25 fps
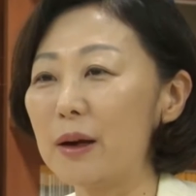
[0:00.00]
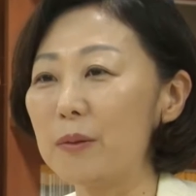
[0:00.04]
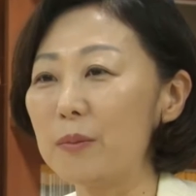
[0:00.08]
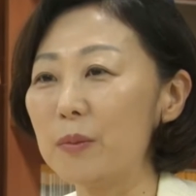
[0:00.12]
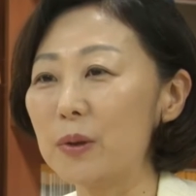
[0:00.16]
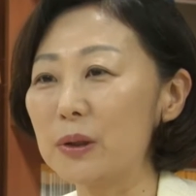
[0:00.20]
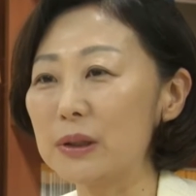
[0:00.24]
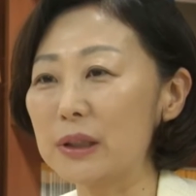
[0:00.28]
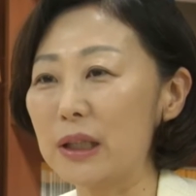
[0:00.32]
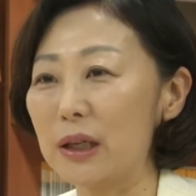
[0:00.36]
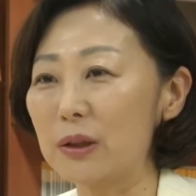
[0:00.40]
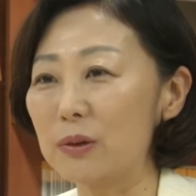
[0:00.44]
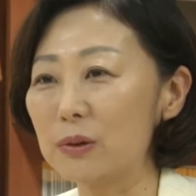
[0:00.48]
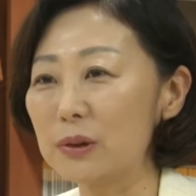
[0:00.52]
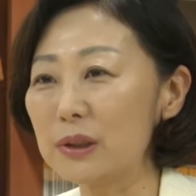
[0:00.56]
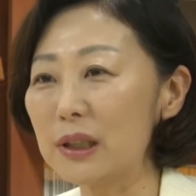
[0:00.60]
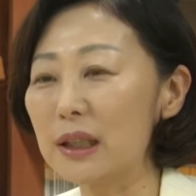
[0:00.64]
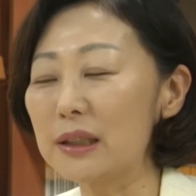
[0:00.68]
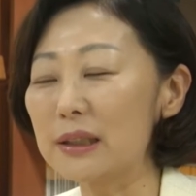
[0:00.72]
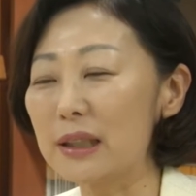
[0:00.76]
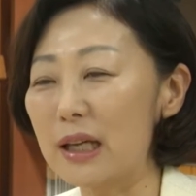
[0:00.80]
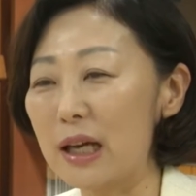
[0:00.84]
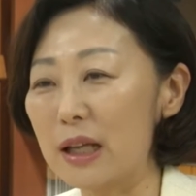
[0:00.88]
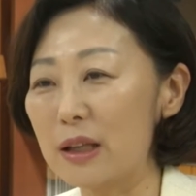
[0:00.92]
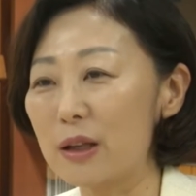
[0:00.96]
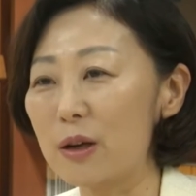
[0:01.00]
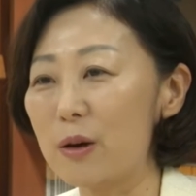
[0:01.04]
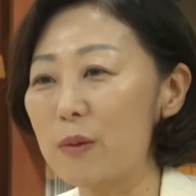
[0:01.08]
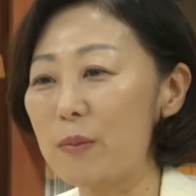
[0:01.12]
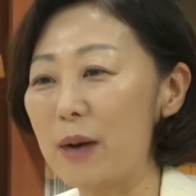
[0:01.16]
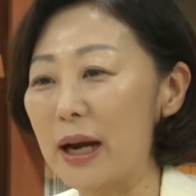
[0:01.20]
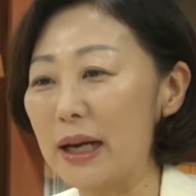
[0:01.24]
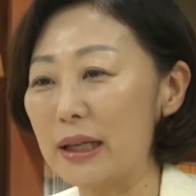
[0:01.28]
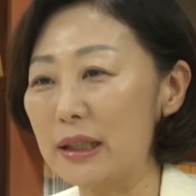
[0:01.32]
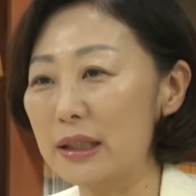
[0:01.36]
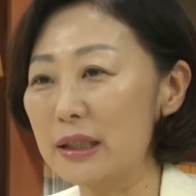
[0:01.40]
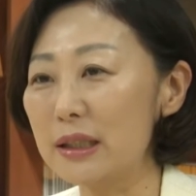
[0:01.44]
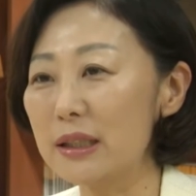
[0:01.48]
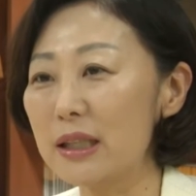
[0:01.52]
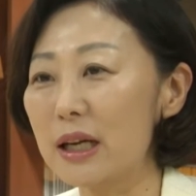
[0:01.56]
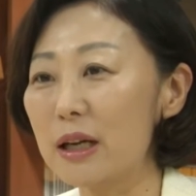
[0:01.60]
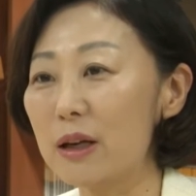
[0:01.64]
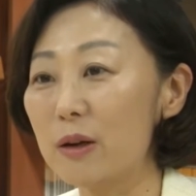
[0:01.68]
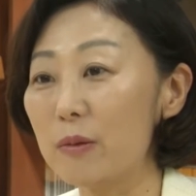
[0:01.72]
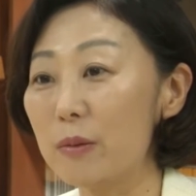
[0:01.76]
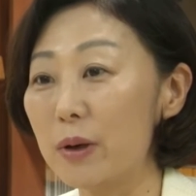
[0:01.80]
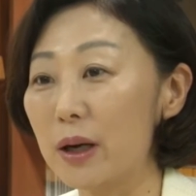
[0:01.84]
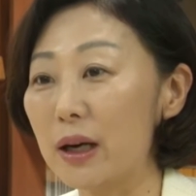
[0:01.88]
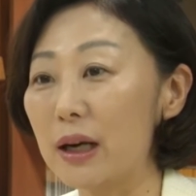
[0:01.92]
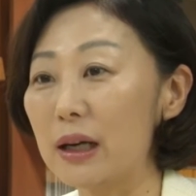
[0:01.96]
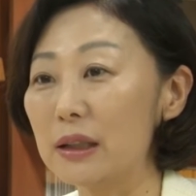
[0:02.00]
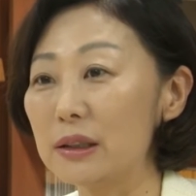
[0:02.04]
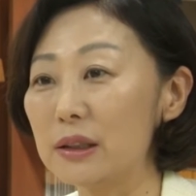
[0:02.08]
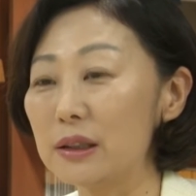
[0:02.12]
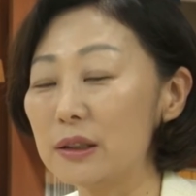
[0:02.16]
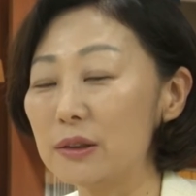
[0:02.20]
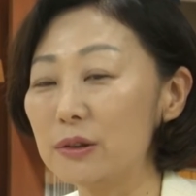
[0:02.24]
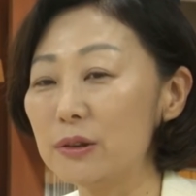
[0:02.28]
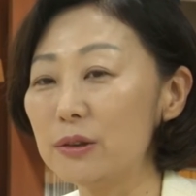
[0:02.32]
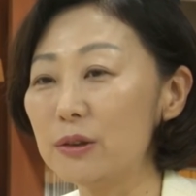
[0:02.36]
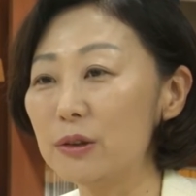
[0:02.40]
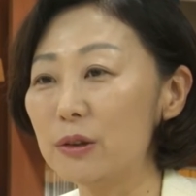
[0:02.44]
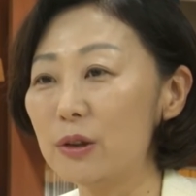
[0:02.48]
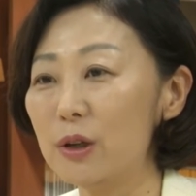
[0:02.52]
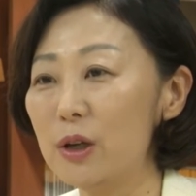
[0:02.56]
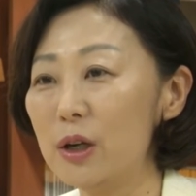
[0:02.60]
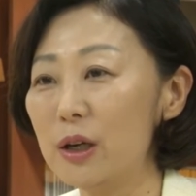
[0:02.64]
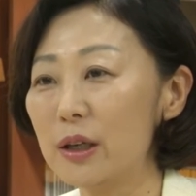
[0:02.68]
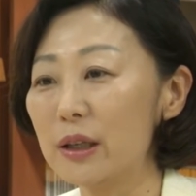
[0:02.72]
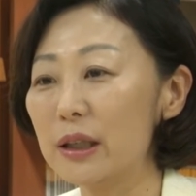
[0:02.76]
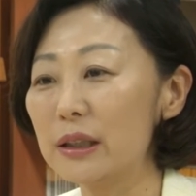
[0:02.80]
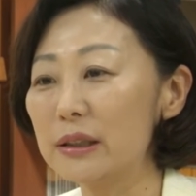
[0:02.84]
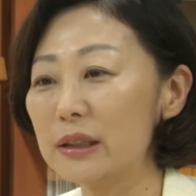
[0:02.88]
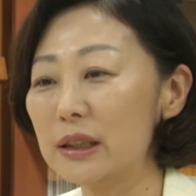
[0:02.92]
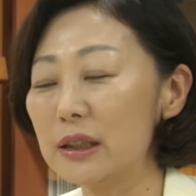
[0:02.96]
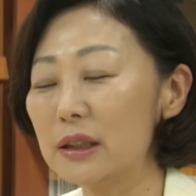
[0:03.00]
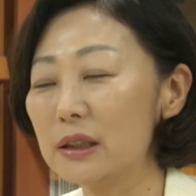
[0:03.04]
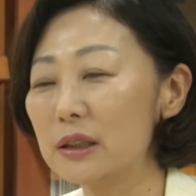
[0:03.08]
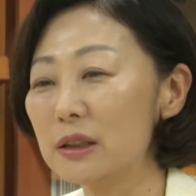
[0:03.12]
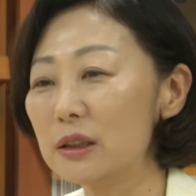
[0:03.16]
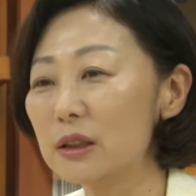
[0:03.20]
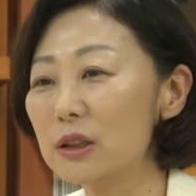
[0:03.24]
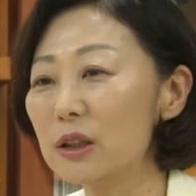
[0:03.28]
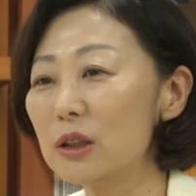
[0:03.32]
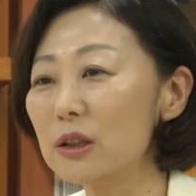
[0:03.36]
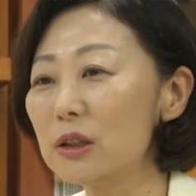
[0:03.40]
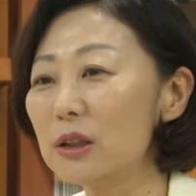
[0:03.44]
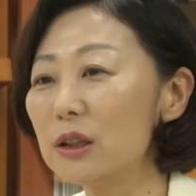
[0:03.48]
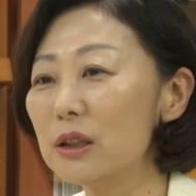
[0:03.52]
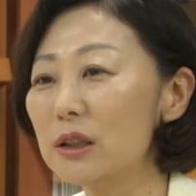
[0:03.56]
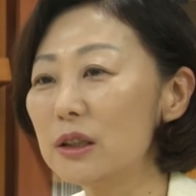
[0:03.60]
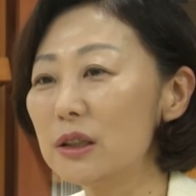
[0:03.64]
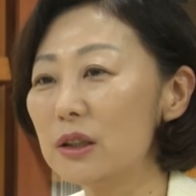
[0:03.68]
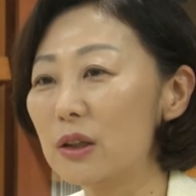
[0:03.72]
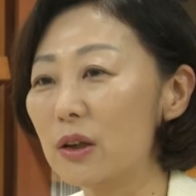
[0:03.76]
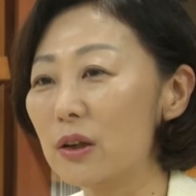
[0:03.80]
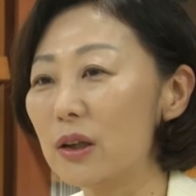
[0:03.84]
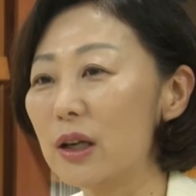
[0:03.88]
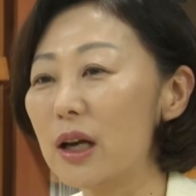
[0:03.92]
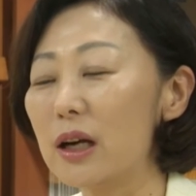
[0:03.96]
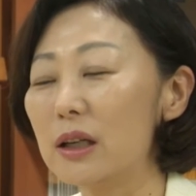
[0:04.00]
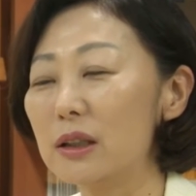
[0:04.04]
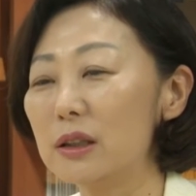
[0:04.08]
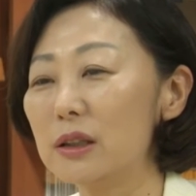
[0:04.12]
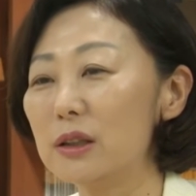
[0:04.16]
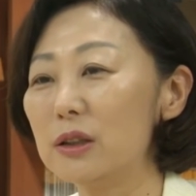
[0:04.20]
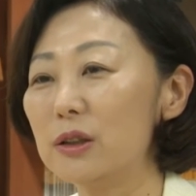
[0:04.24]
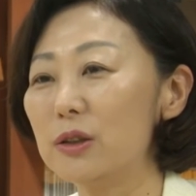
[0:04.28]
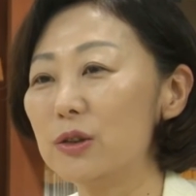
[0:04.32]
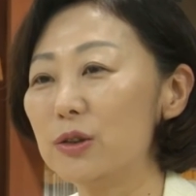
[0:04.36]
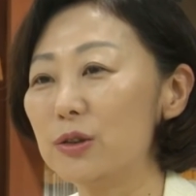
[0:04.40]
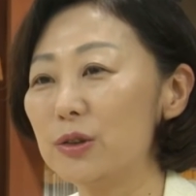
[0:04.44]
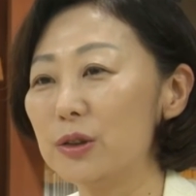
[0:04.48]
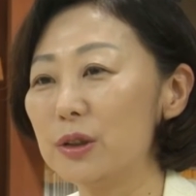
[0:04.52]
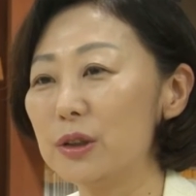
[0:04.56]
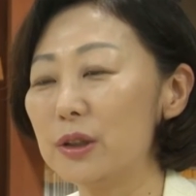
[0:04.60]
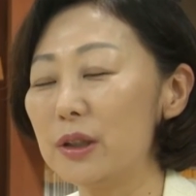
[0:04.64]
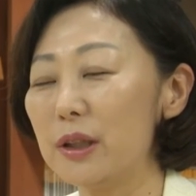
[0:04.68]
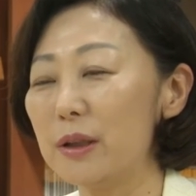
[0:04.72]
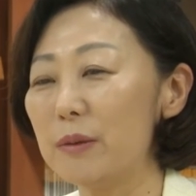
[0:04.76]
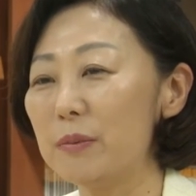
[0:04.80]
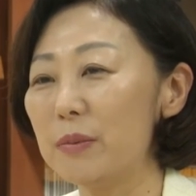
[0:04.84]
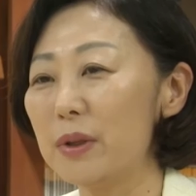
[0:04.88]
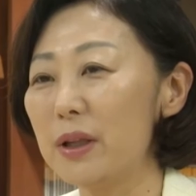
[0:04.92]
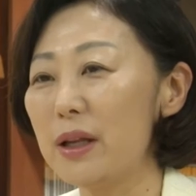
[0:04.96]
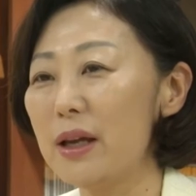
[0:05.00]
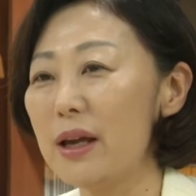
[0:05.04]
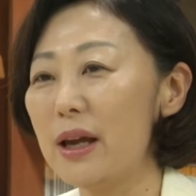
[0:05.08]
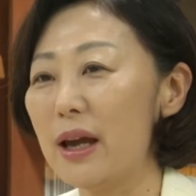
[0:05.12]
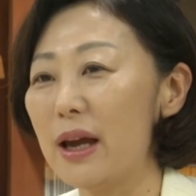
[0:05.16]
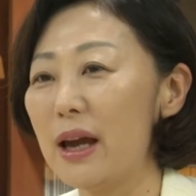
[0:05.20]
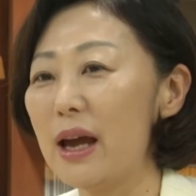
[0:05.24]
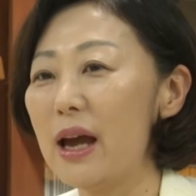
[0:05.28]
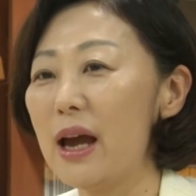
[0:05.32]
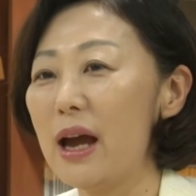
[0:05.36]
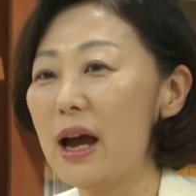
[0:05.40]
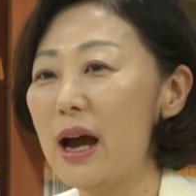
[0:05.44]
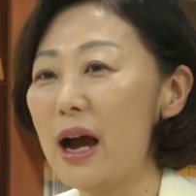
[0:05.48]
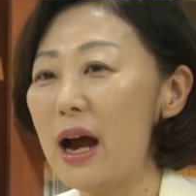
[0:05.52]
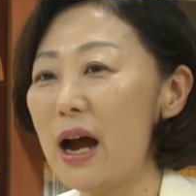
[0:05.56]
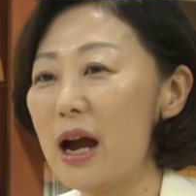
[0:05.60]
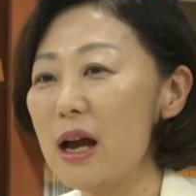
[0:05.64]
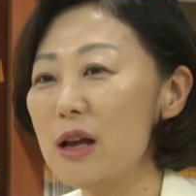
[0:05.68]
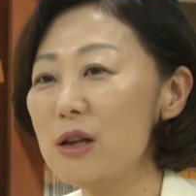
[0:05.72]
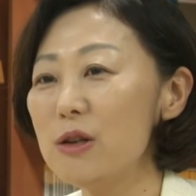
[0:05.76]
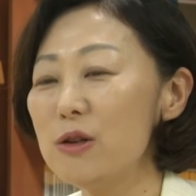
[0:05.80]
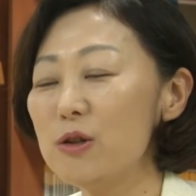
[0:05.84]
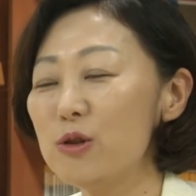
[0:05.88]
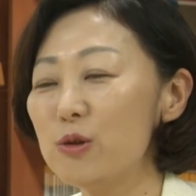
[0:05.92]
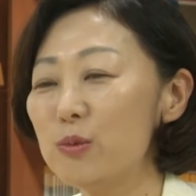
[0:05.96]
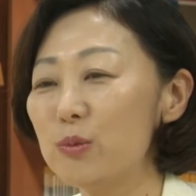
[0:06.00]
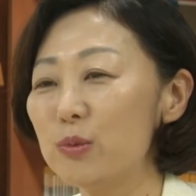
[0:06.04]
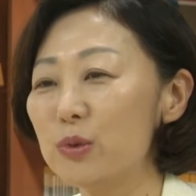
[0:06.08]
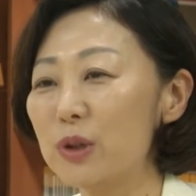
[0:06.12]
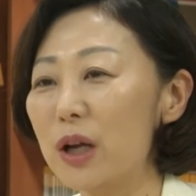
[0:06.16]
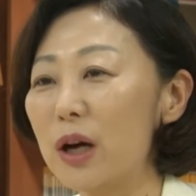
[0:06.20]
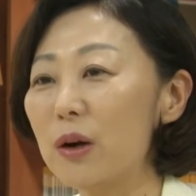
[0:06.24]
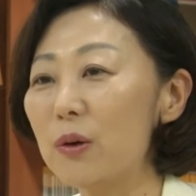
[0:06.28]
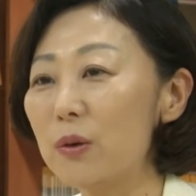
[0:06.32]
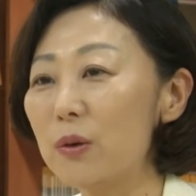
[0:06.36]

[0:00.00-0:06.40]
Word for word: contents have huge ripple effects in other industries like tourism, construction, automobiles, and IT.